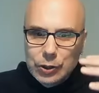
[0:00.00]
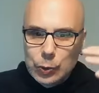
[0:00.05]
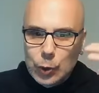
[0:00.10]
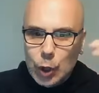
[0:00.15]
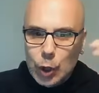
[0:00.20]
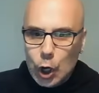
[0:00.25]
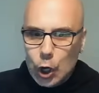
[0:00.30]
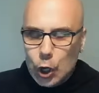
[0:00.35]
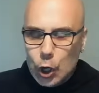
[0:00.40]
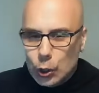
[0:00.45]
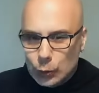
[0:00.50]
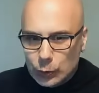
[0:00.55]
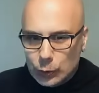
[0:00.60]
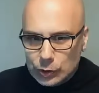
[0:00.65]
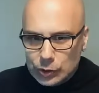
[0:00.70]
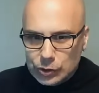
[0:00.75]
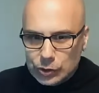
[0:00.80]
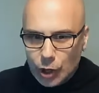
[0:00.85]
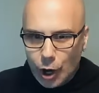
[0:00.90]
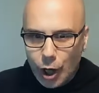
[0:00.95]
who
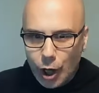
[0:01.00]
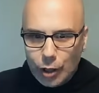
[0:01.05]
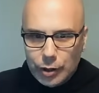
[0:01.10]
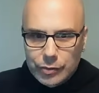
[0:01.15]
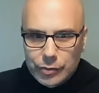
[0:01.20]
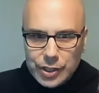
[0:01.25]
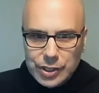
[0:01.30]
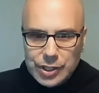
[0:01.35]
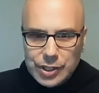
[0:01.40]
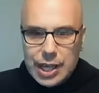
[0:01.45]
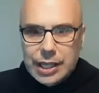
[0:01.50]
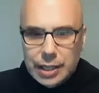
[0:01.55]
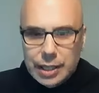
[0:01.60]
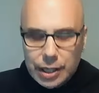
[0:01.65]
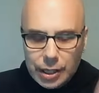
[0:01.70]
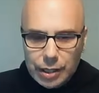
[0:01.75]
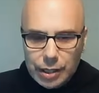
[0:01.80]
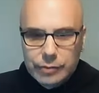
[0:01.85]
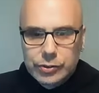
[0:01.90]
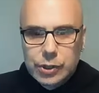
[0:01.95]
owns all of the
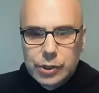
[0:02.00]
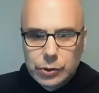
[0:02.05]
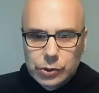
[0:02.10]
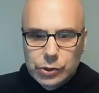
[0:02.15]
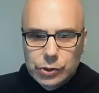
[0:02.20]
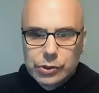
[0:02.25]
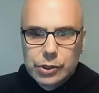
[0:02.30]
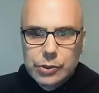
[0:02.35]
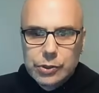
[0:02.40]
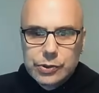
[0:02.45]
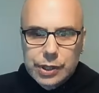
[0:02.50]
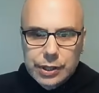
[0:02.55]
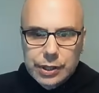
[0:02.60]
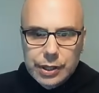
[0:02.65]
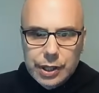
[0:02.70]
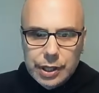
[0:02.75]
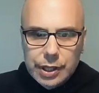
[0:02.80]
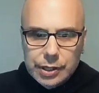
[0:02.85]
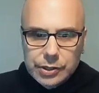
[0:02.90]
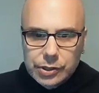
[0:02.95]
data of users
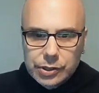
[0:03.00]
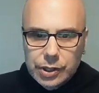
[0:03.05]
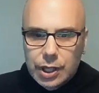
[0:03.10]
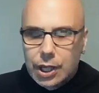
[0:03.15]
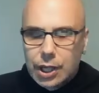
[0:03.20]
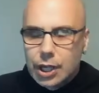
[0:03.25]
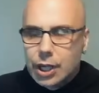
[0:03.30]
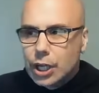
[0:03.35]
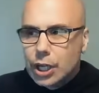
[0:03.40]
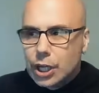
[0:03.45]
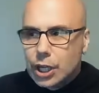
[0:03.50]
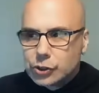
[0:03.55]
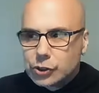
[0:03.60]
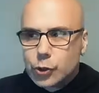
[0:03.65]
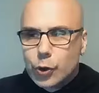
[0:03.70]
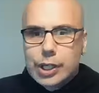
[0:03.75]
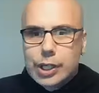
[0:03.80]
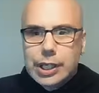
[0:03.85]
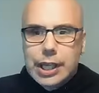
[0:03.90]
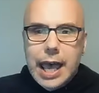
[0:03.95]
using this is
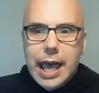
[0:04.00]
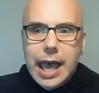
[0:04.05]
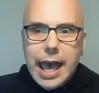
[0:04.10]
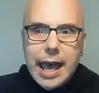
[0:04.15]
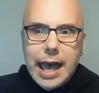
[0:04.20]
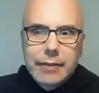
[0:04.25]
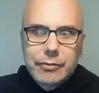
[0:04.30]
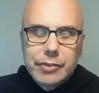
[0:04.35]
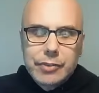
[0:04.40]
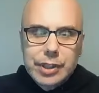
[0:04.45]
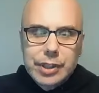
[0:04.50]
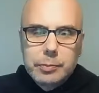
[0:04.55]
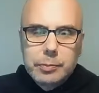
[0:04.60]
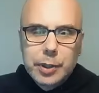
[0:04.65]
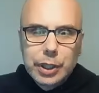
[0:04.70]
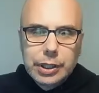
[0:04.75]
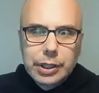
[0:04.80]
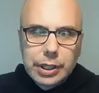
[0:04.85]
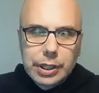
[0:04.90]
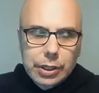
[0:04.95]
going to have the
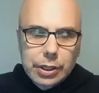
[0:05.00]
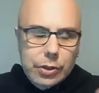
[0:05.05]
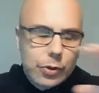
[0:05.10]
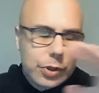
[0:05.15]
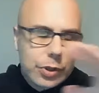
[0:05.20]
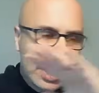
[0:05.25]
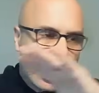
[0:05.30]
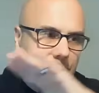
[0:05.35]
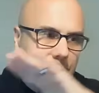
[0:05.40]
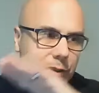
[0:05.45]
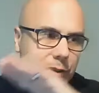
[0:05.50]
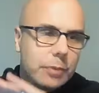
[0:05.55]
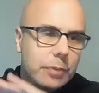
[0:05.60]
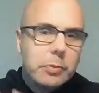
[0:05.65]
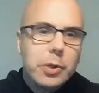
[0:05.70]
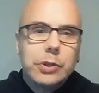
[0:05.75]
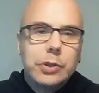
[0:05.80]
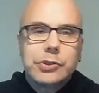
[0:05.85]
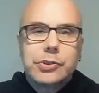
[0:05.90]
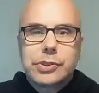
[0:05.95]
ability to create the
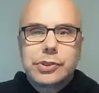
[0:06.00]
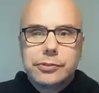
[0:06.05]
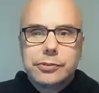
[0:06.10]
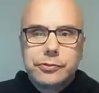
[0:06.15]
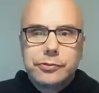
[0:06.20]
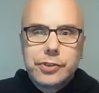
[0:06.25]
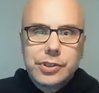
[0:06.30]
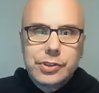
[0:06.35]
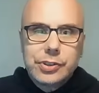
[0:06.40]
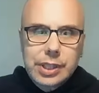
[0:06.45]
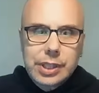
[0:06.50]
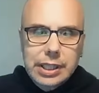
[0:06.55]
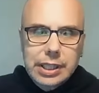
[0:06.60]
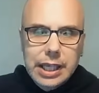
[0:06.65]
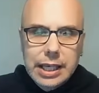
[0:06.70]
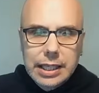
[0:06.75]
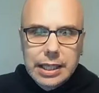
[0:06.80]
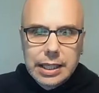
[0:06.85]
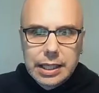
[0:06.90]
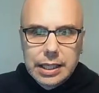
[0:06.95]
most
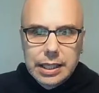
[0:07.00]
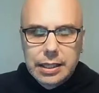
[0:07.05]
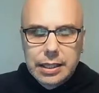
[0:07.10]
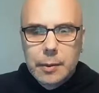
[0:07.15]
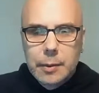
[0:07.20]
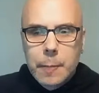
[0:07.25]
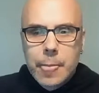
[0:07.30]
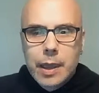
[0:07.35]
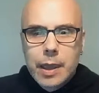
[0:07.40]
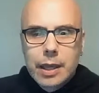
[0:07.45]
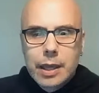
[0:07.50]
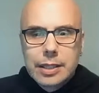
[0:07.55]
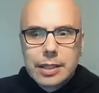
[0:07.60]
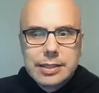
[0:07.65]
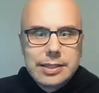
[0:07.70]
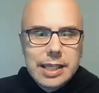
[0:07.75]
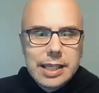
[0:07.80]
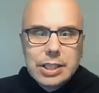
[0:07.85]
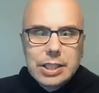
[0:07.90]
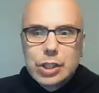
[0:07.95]
sophisticated
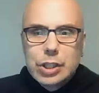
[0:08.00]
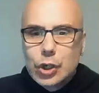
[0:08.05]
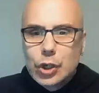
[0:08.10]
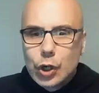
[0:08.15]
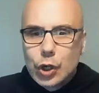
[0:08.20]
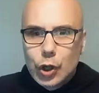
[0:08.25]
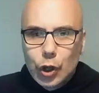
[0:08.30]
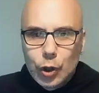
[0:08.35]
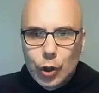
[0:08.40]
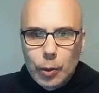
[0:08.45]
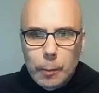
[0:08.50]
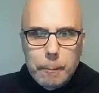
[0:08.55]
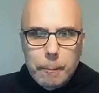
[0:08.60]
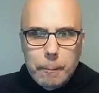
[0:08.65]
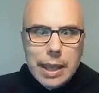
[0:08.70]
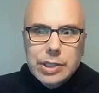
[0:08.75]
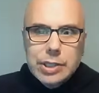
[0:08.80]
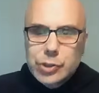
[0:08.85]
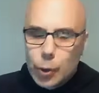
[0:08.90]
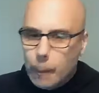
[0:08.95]
digital
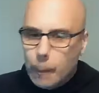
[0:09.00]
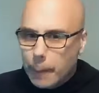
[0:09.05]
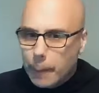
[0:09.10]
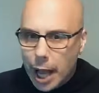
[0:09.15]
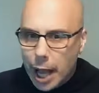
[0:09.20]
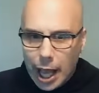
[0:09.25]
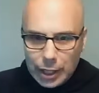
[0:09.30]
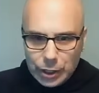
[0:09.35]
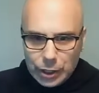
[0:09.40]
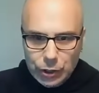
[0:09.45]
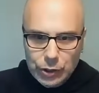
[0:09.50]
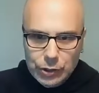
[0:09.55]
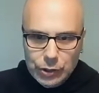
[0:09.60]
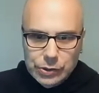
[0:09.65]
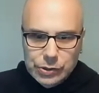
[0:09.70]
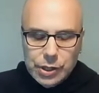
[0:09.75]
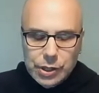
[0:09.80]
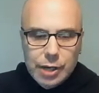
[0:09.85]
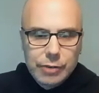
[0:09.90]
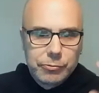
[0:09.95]
mental
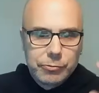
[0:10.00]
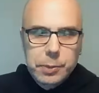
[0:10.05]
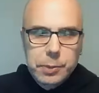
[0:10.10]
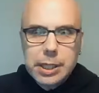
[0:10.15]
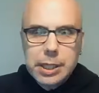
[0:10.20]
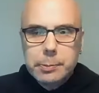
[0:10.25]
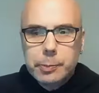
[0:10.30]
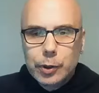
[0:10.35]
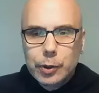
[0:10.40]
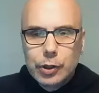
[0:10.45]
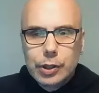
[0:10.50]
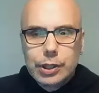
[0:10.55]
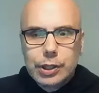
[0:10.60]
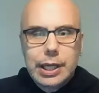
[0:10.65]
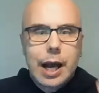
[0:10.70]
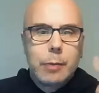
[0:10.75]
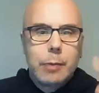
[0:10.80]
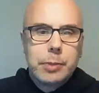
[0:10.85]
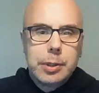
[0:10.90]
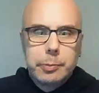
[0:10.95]
models of people
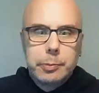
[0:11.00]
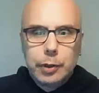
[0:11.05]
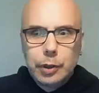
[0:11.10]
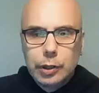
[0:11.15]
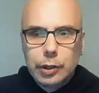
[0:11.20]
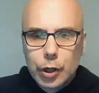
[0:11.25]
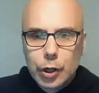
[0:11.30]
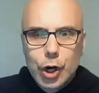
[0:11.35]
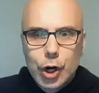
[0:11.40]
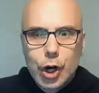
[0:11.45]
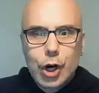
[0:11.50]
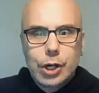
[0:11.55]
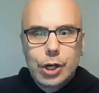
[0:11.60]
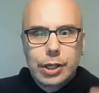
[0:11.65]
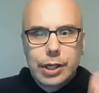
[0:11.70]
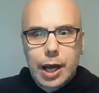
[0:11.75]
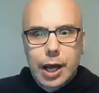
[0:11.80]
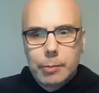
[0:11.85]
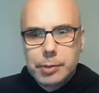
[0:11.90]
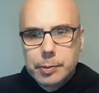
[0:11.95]
and how people learn
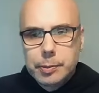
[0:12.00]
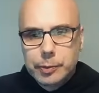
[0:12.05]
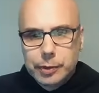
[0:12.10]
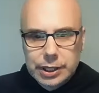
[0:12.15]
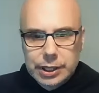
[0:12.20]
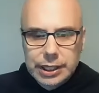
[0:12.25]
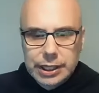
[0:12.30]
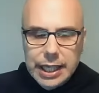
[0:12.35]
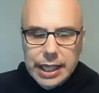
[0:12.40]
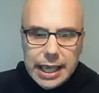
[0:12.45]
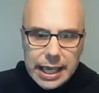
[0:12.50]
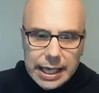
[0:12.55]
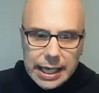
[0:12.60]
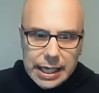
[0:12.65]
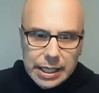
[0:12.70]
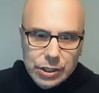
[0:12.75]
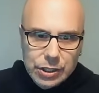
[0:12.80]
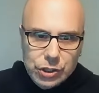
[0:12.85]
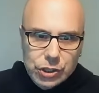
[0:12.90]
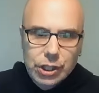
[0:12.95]
and how people
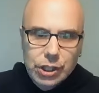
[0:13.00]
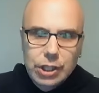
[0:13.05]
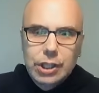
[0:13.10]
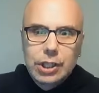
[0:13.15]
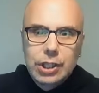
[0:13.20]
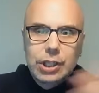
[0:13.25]
engage